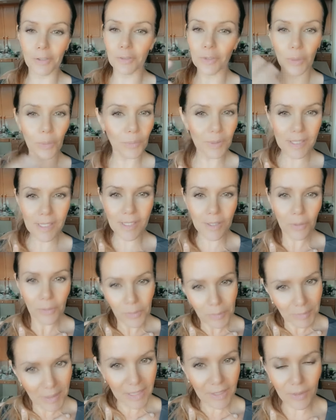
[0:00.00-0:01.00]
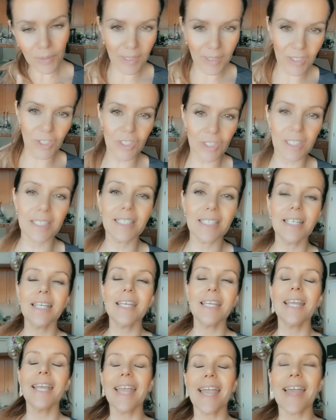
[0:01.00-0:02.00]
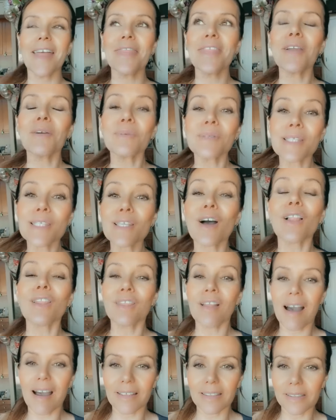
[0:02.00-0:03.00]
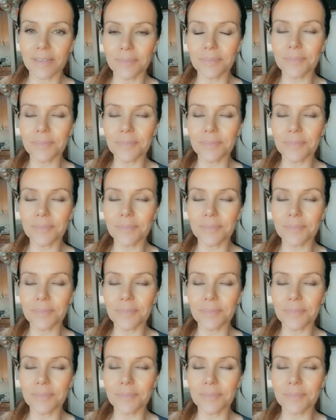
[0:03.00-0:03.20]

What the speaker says: No one's told me the question. And there was a lot.